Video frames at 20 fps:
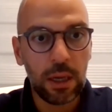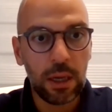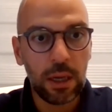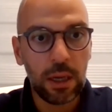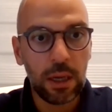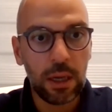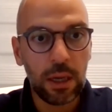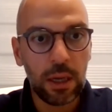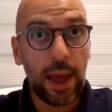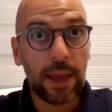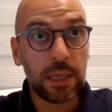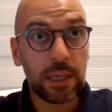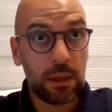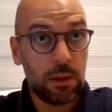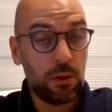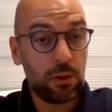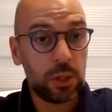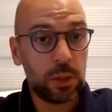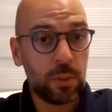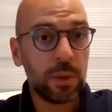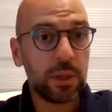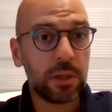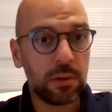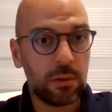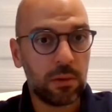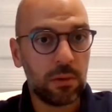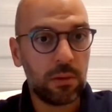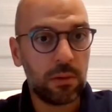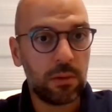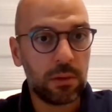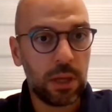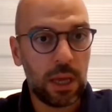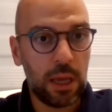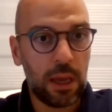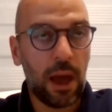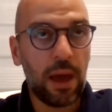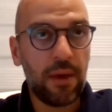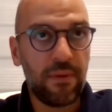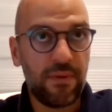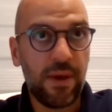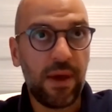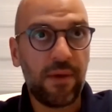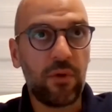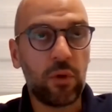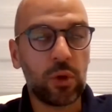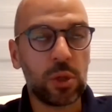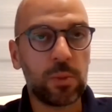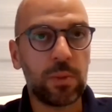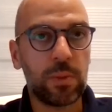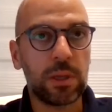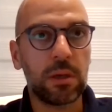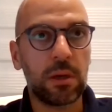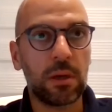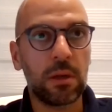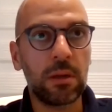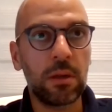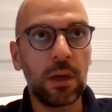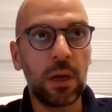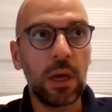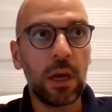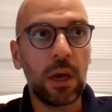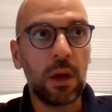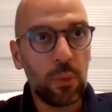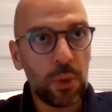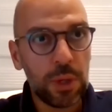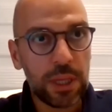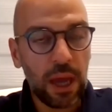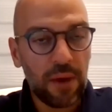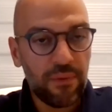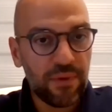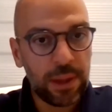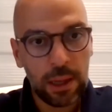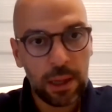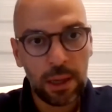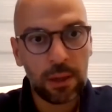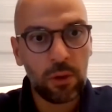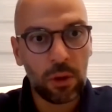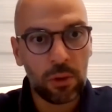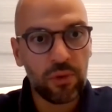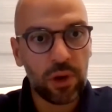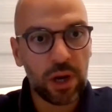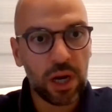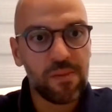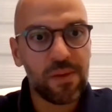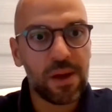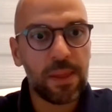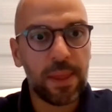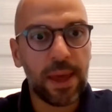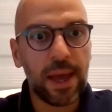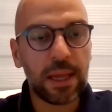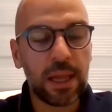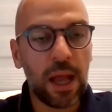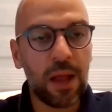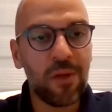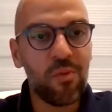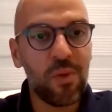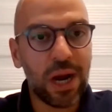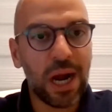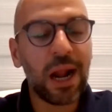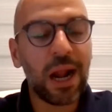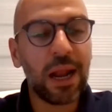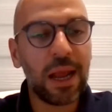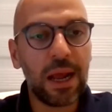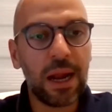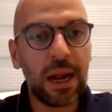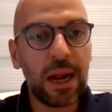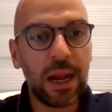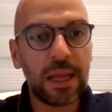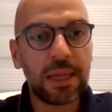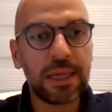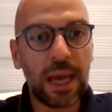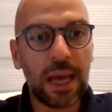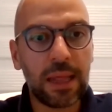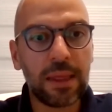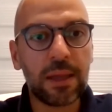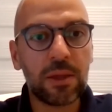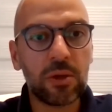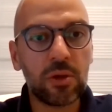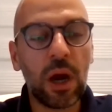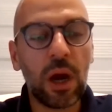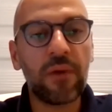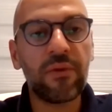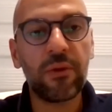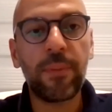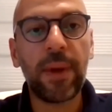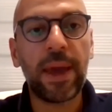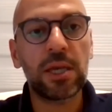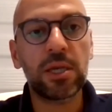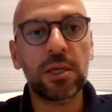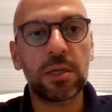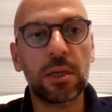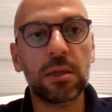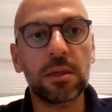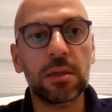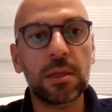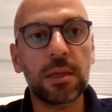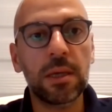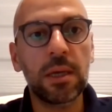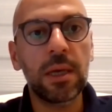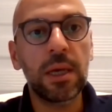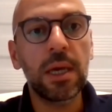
As a hospital, the IVF hospital, we definitely don't recommend that, and we clearly tell that to our patients.